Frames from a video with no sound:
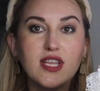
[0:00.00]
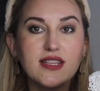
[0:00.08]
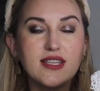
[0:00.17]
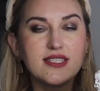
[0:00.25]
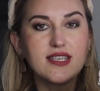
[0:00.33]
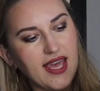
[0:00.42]
at
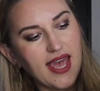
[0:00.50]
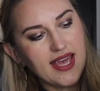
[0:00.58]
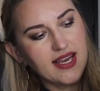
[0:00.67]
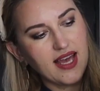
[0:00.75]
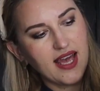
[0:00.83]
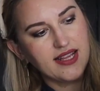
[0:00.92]
this
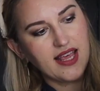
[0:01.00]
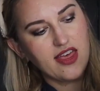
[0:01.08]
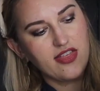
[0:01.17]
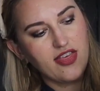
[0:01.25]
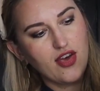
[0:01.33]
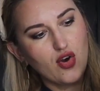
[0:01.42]
cake and I
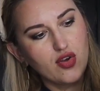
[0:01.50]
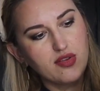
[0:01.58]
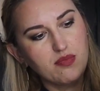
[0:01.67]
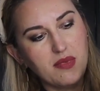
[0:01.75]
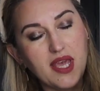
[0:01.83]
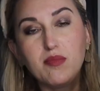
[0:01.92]
thought
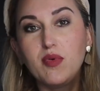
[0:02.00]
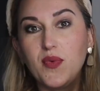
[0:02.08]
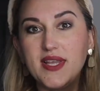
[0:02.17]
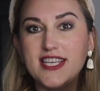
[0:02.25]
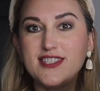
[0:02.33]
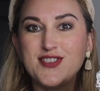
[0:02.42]
maybe we
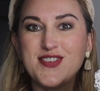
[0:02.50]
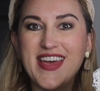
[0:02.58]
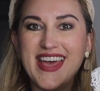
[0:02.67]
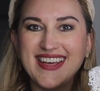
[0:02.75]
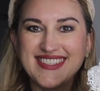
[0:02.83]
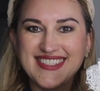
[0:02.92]
need to
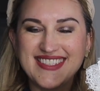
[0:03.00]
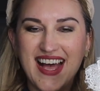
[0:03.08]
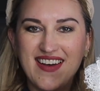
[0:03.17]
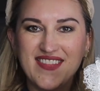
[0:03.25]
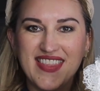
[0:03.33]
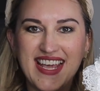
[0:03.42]
add
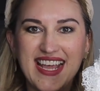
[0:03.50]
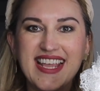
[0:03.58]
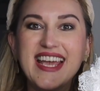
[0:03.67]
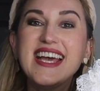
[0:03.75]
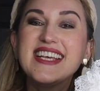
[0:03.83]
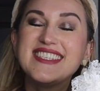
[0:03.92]
something.
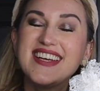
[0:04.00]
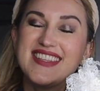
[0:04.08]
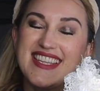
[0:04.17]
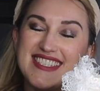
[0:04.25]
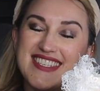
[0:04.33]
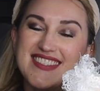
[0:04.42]
So in
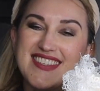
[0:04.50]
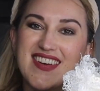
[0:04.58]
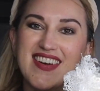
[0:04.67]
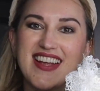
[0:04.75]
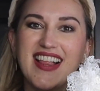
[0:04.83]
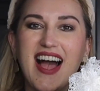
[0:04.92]
this
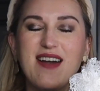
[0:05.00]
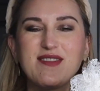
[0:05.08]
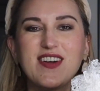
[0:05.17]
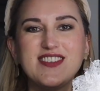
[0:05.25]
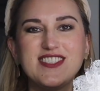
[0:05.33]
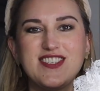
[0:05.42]
tutorial, I'm
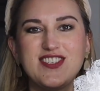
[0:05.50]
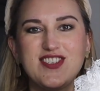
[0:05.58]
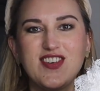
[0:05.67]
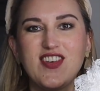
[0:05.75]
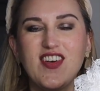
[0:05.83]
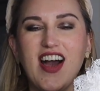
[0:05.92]
going to
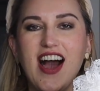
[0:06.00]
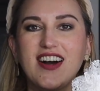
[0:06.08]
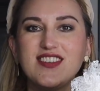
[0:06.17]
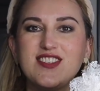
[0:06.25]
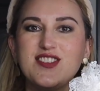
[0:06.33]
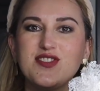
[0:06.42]
show you
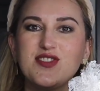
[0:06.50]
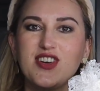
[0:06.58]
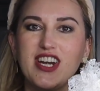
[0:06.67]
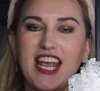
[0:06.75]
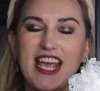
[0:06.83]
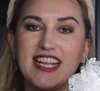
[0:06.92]
how to
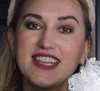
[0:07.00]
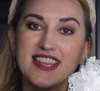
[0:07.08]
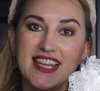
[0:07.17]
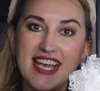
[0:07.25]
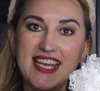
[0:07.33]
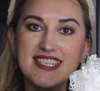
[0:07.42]
create
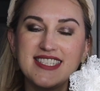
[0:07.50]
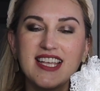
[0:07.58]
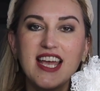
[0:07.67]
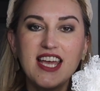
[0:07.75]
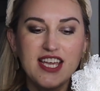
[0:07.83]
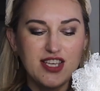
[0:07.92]
lace
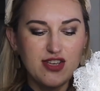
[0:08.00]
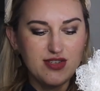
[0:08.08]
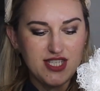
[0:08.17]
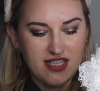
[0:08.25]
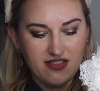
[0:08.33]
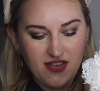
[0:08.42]

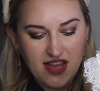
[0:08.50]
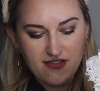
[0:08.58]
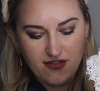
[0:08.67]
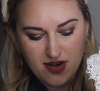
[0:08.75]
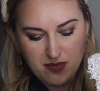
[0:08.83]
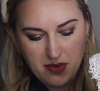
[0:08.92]
using
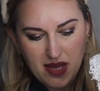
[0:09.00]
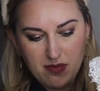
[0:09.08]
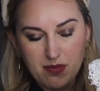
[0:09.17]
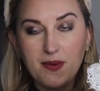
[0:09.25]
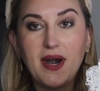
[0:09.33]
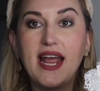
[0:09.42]
wafer
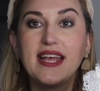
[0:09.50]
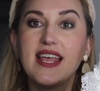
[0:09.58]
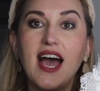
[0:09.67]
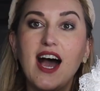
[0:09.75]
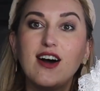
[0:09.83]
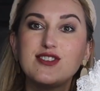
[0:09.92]
paper and
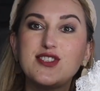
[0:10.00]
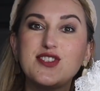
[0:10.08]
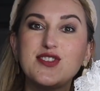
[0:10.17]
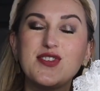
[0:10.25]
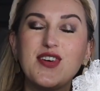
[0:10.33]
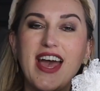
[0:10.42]
how
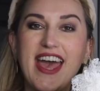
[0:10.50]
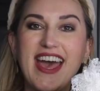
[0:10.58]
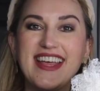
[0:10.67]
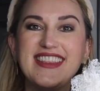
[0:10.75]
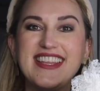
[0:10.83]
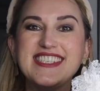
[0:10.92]
to
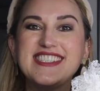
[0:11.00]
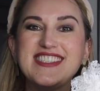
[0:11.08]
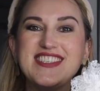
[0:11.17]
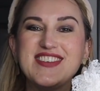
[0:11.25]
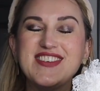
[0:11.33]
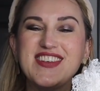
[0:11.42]
add this
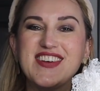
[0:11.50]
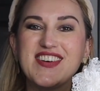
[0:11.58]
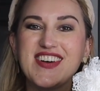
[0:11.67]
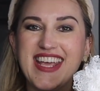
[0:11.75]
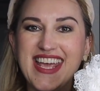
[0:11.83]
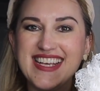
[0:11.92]
to
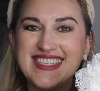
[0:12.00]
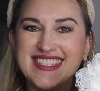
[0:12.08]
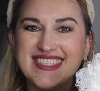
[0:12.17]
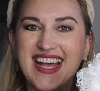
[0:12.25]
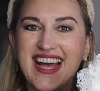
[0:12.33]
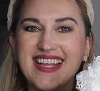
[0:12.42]
your cake
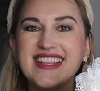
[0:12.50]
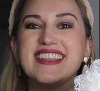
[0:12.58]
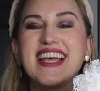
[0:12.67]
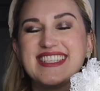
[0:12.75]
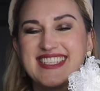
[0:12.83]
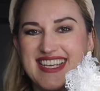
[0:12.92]
design.
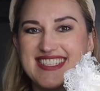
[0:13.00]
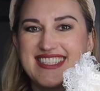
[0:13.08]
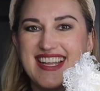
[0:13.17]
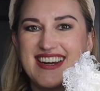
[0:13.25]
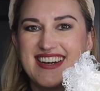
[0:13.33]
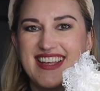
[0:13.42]
Let's get
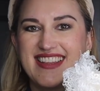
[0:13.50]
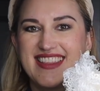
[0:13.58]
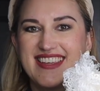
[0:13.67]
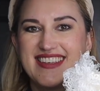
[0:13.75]
started.